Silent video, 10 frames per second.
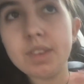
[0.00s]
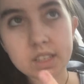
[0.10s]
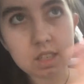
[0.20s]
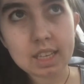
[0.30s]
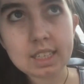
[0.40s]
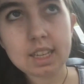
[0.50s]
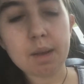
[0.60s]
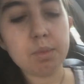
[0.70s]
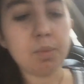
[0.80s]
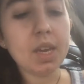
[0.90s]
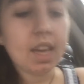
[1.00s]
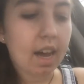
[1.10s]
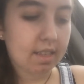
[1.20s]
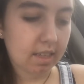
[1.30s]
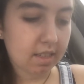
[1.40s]
to fix Laney's IMDb.
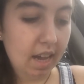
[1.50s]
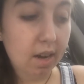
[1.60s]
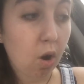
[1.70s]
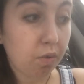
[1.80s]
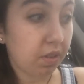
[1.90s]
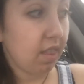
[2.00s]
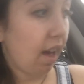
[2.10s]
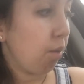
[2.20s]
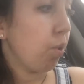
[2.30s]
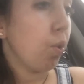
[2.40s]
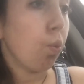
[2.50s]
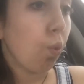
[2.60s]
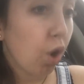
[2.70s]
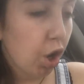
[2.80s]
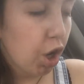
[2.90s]
As I said, hopefully that will
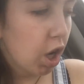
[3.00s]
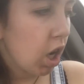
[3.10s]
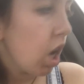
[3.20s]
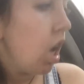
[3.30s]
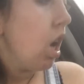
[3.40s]
work.